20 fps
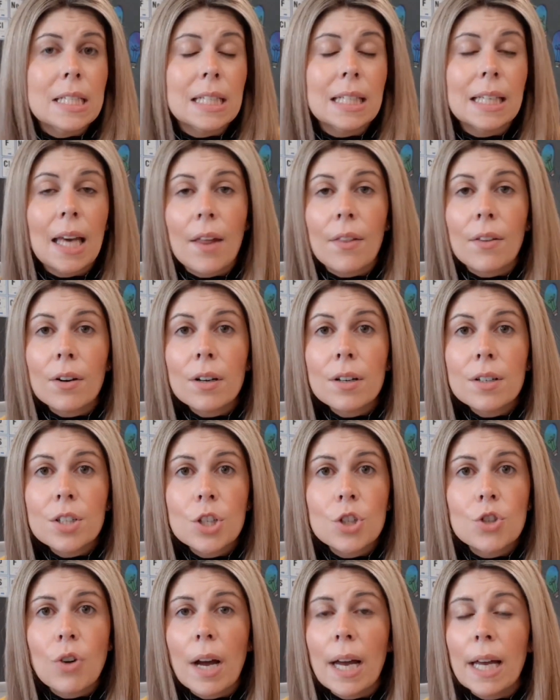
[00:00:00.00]
together
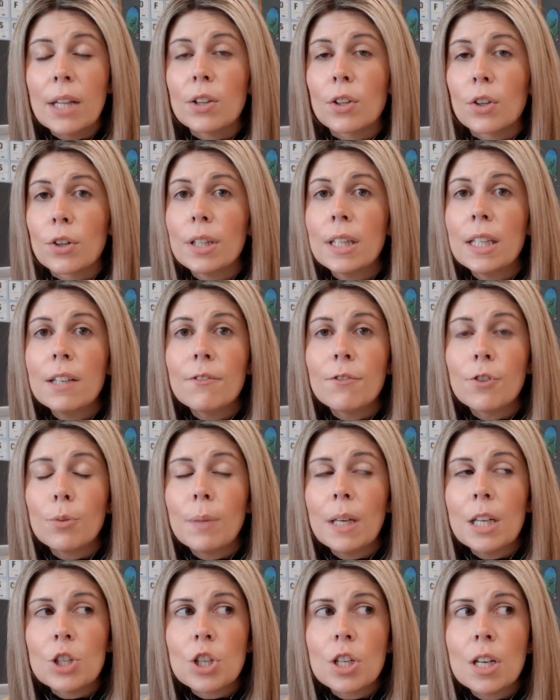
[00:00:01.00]
to try and learn the
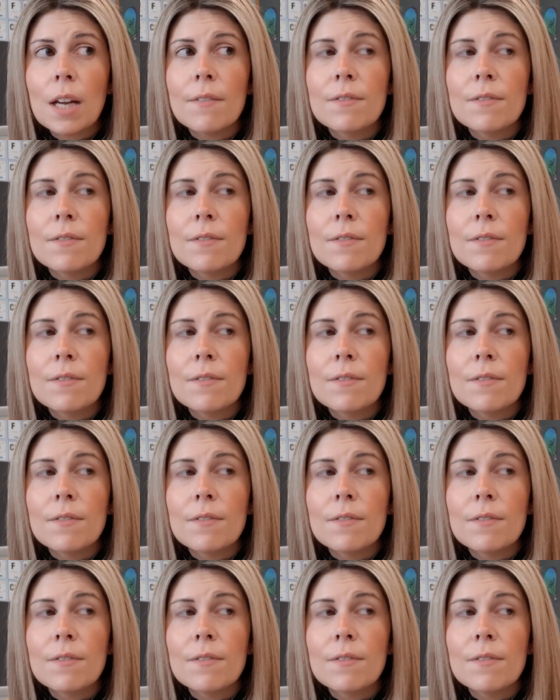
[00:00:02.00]
information.